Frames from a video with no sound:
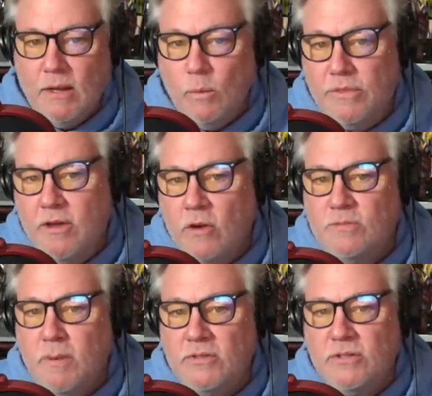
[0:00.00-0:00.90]
With
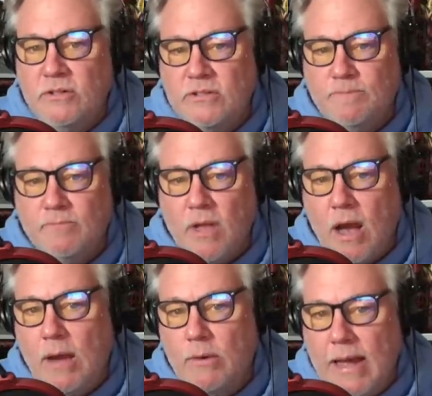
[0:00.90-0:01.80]
Ghostbusters,
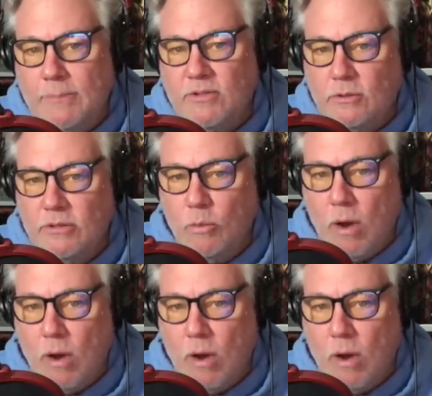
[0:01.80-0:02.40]
I would absolutely